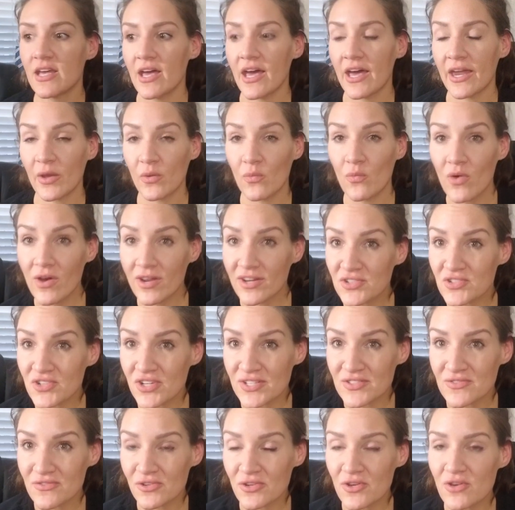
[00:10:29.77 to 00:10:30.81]
and I want to
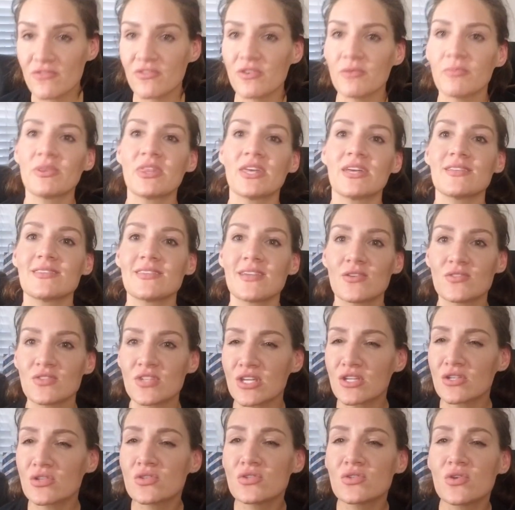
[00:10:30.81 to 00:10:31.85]
transfer it over, but that sounds
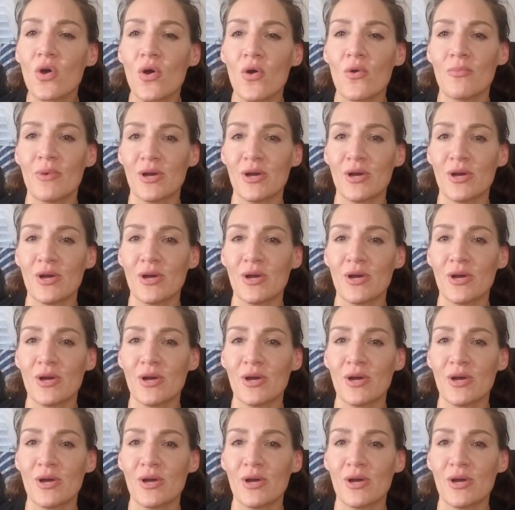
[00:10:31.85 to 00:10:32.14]
like so